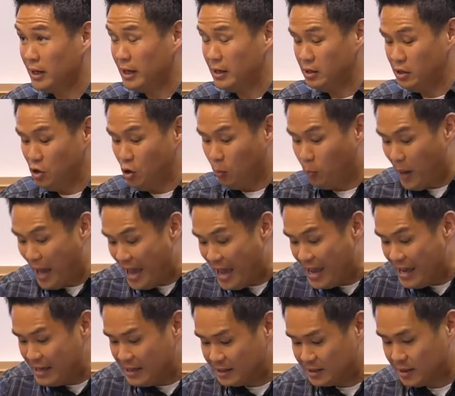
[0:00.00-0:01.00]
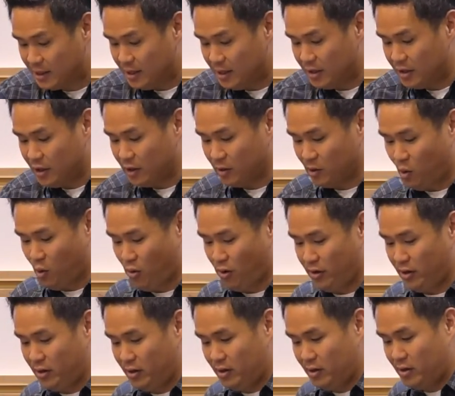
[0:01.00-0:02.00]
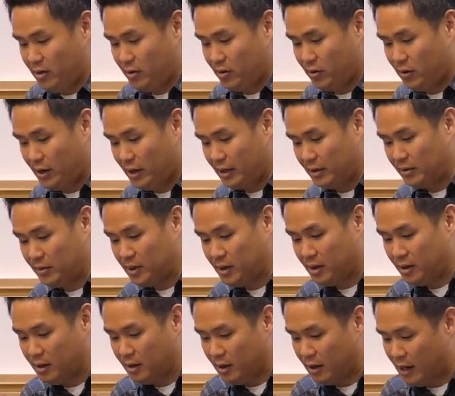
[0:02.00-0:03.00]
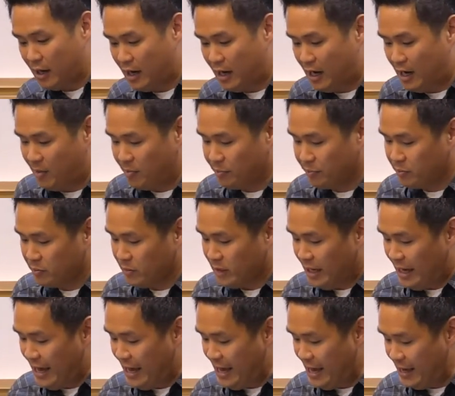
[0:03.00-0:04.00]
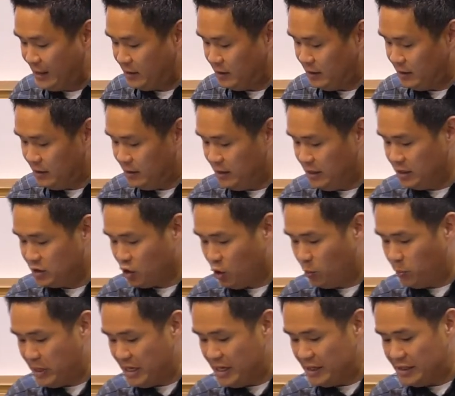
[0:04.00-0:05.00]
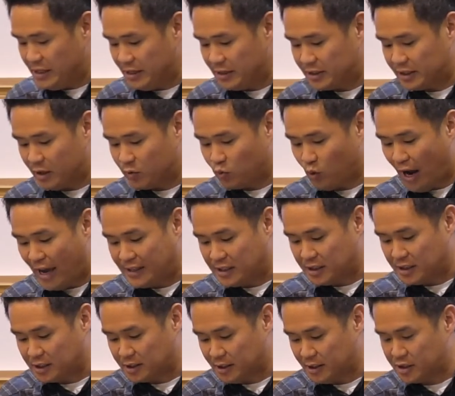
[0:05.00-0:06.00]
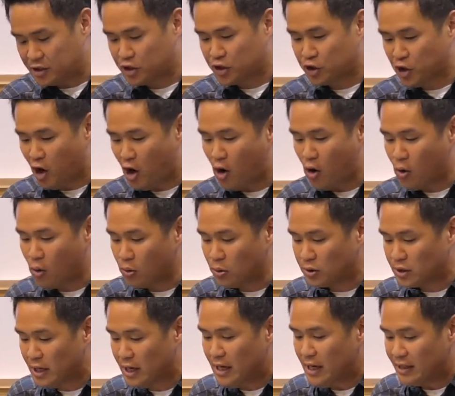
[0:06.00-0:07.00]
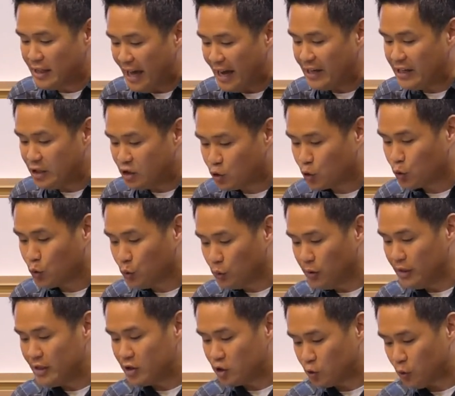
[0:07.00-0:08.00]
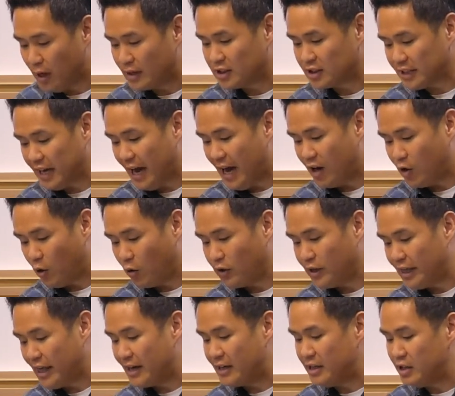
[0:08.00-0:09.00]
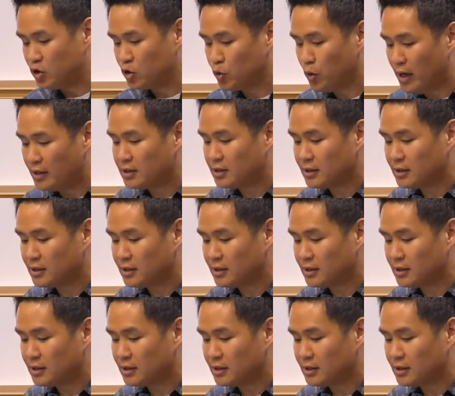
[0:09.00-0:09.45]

He obeys the Lord, right? Um, and his obedience and righteousness shows that he truly trusts God or that he trusts